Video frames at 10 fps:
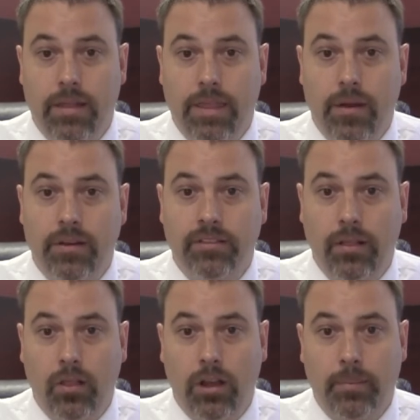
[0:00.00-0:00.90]
There is a
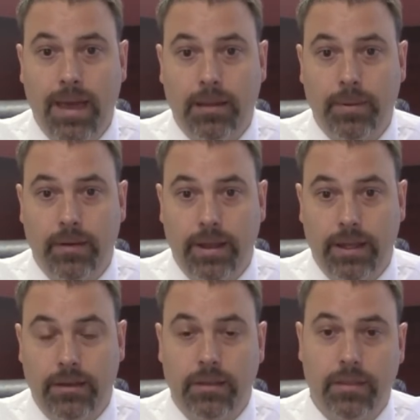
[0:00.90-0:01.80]
look-back
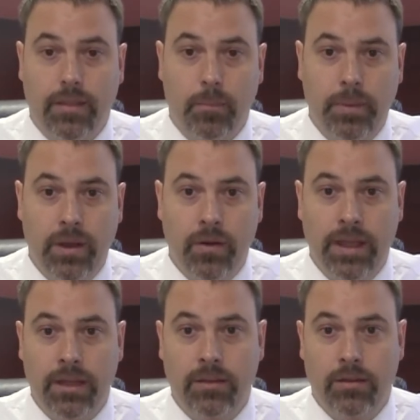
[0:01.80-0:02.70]
period, the
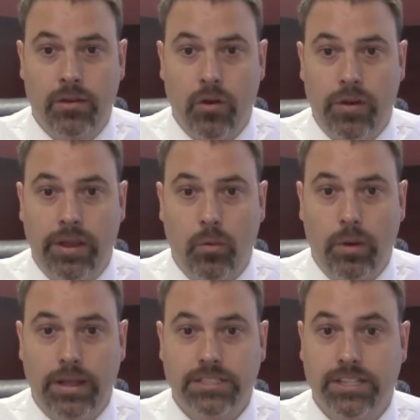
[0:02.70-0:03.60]
period during
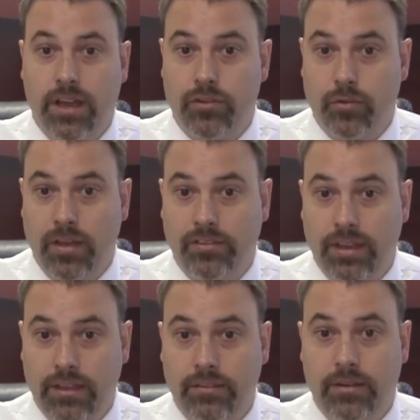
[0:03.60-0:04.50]
which a
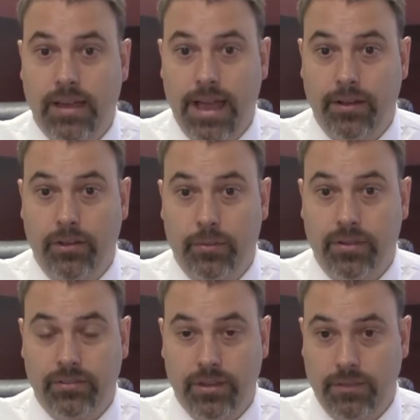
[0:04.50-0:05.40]
trustee is entitled to
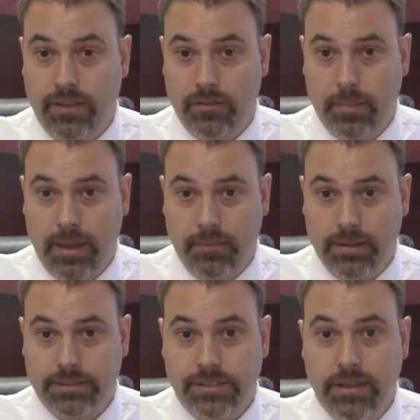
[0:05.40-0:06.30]
receive these
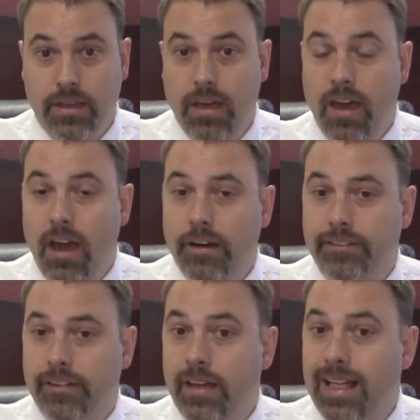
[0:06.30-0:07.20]
payments,
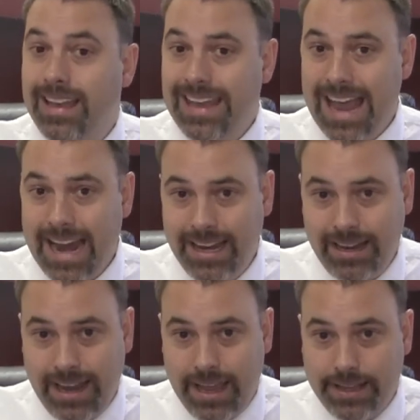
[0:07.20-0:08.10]
of
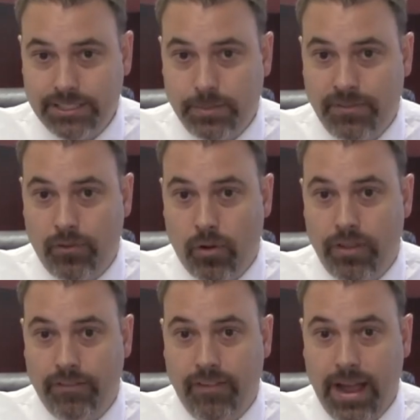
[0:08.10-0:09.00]
90 days before
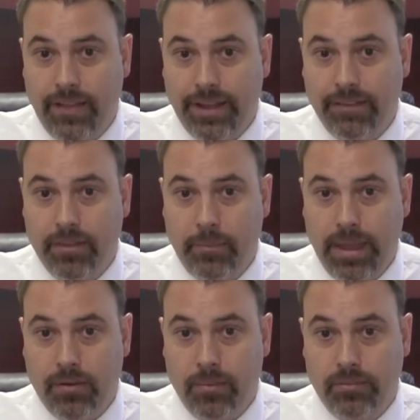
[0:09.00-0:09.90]
the filing of the
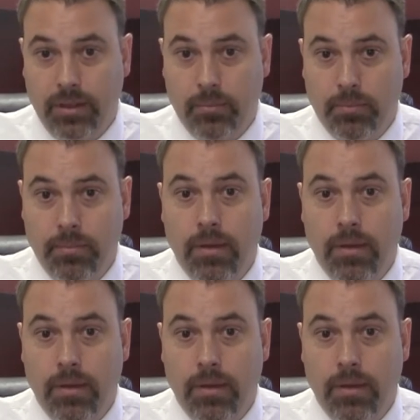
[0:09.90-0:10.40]
bankruptcy